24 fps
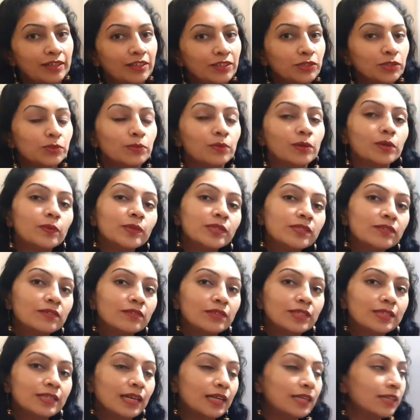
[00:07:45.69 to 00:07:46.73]
So what was the
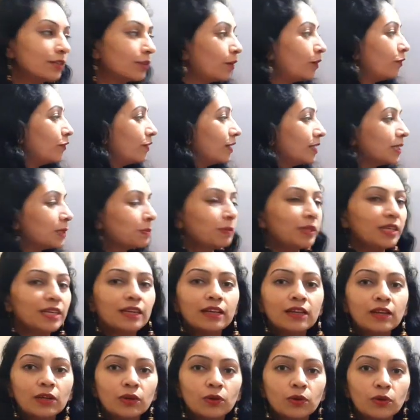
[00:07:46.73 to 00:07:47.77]
result of his
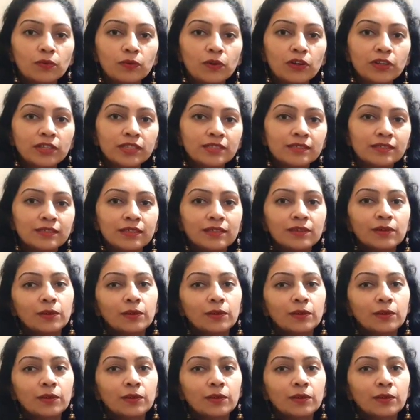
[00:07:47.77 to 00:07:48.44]
speaking in low voice?